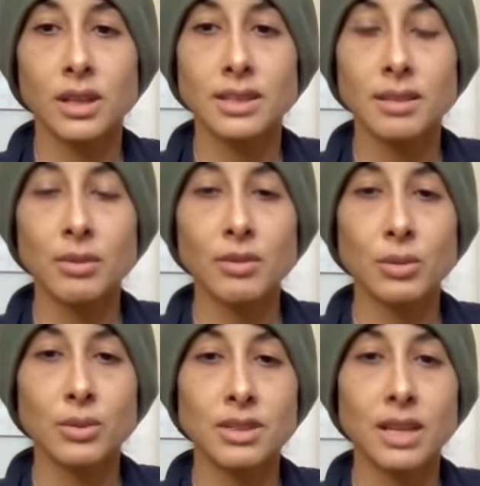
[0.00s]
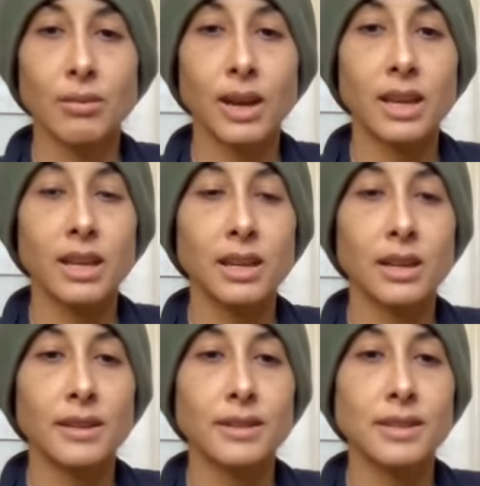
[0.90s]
And some of you will stay right here.